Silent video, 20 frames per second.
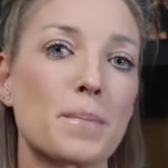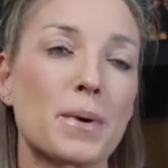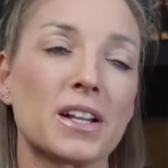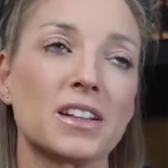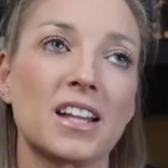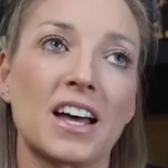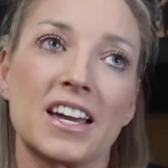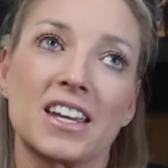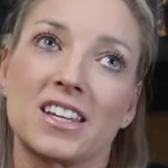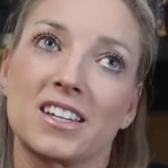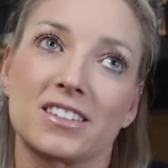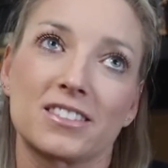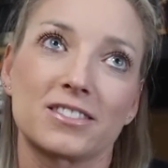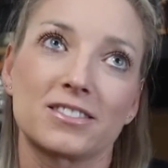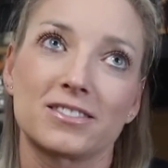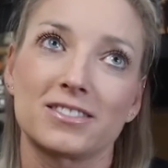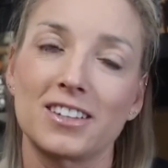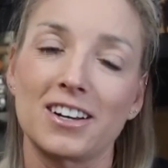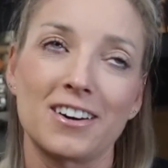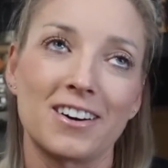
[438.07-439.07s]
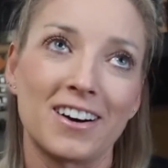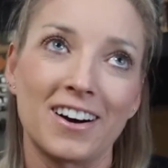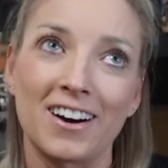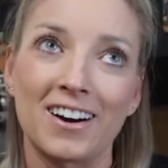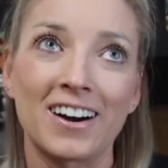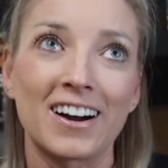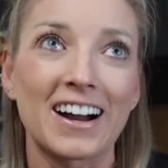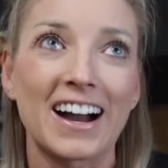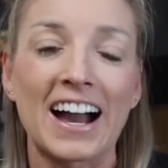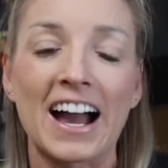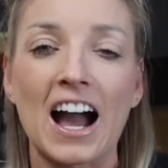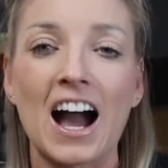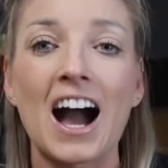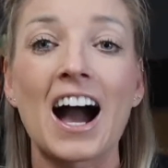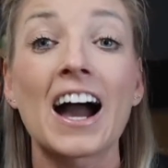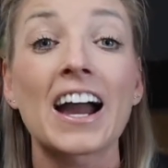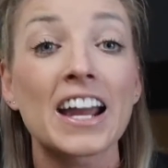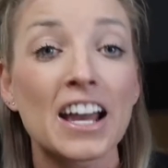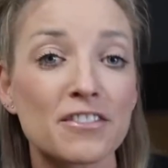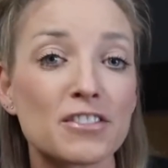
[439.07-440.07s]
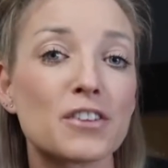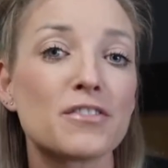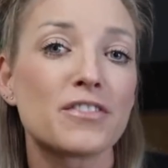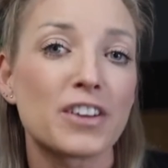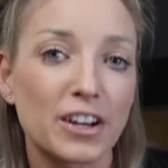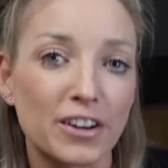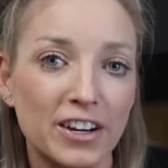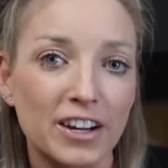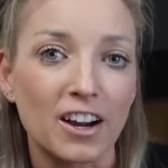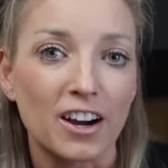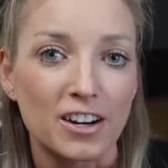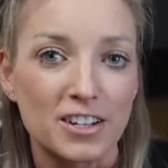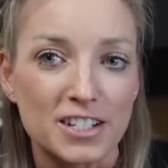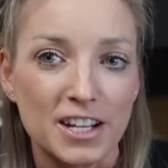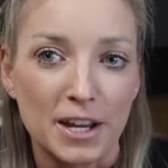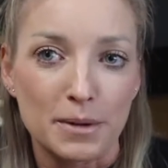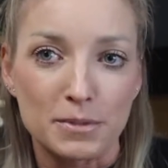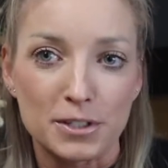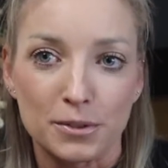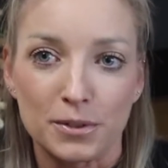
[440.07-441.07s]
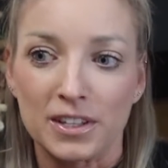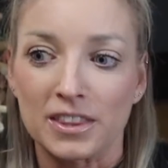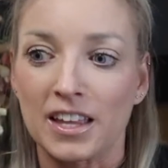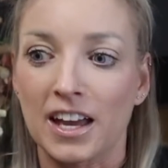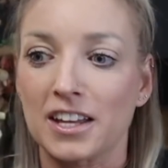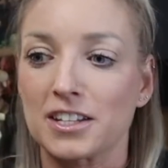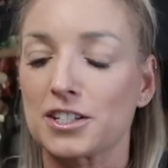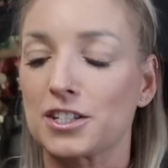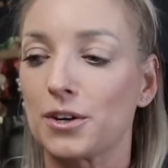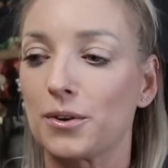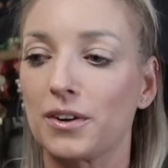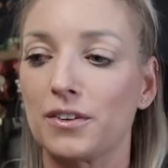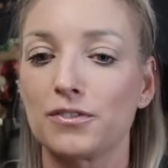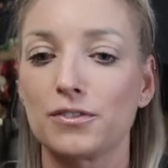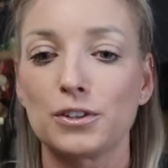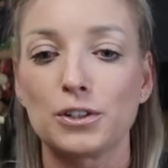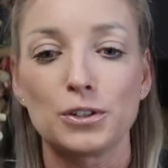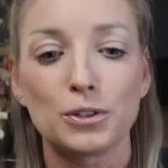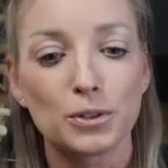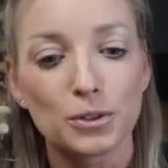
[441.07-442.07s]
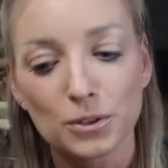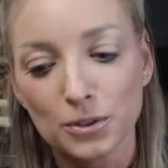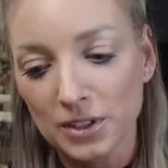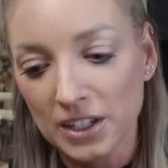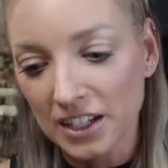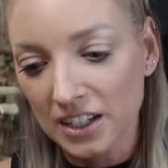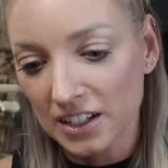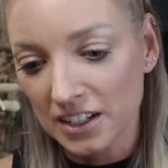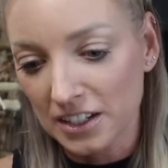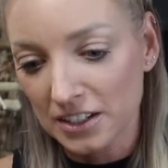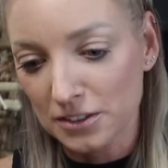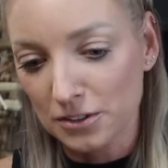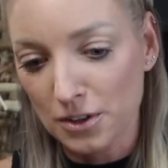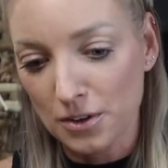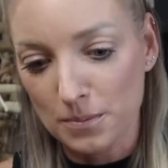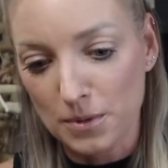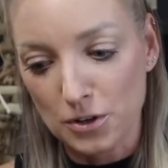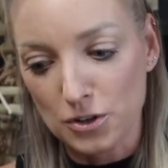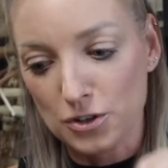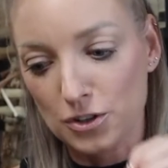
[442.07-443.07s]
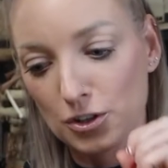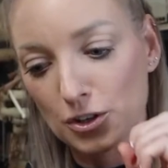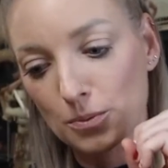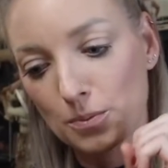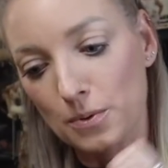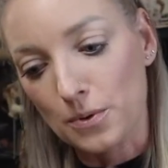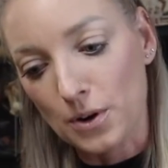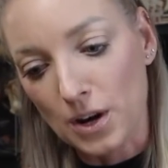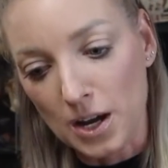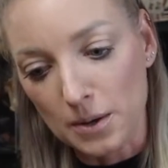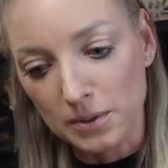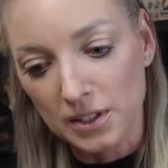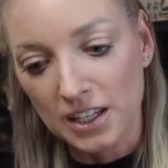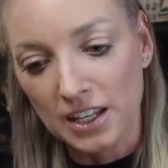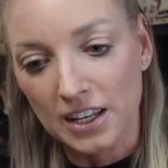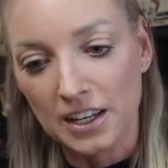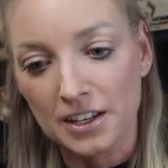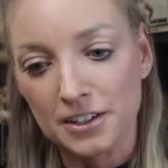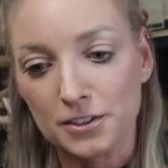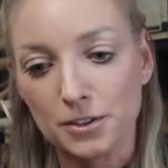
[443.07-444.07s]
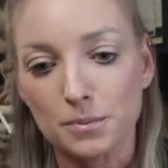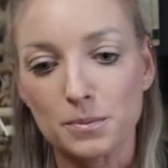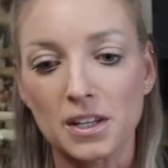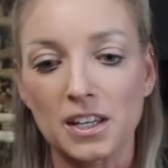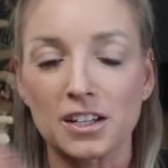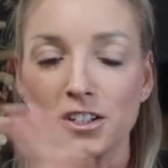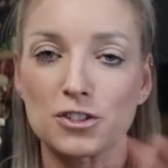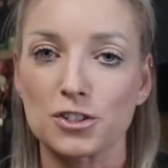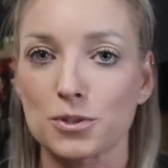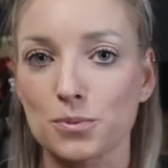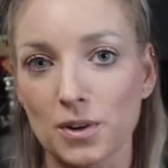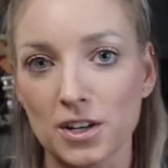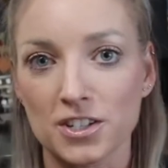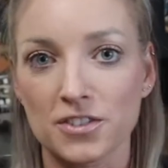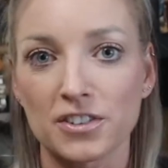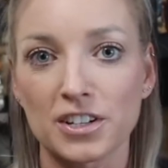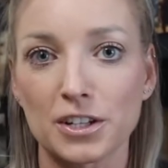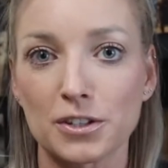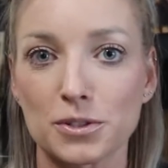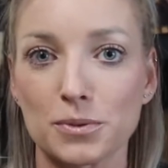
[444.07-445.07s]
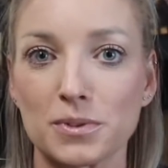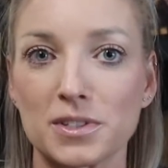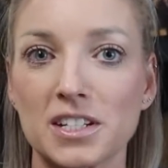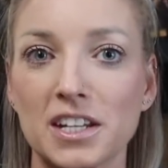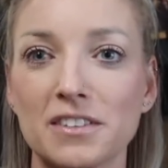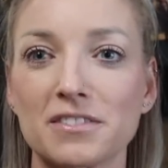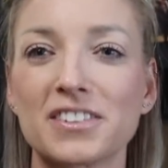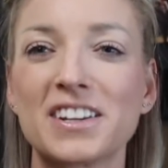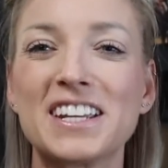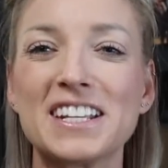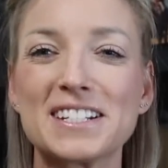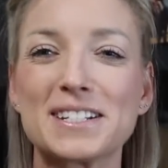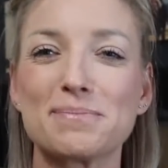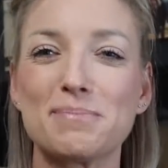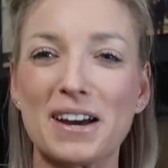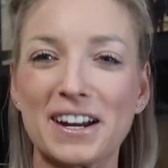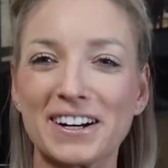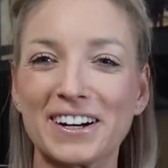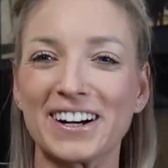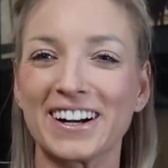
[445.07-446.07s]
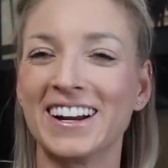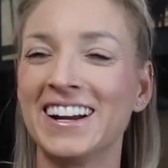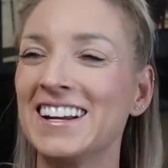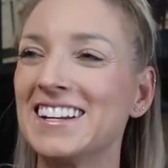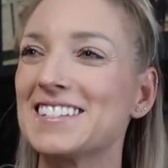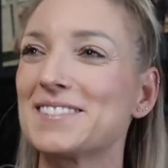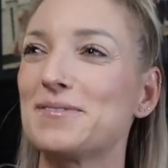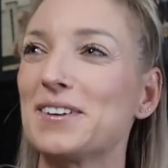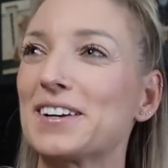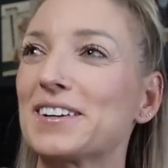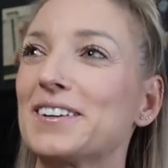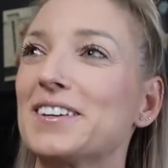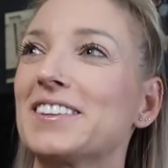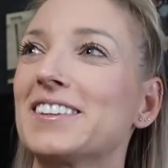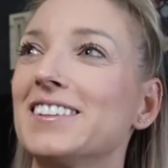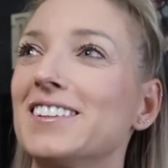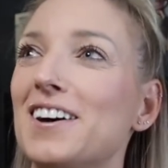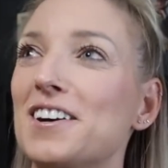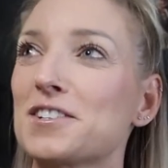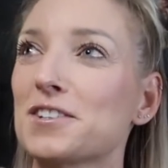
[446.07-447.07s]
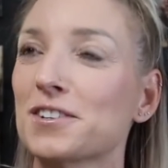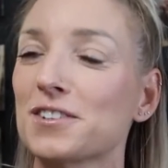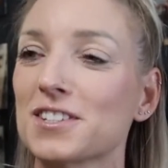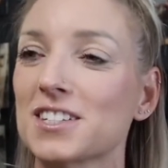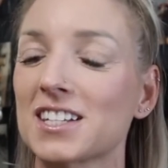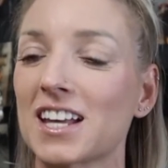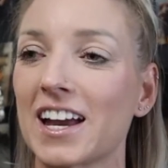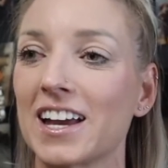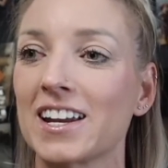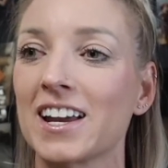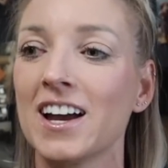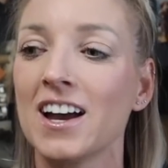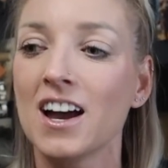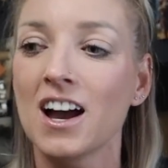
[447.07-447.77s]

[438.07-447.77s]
But like, I have a very hard time doing that. So if you can't handle emotion, you probably can't handle me, and just watch videos with Dave. He's better. He's better at the logical side.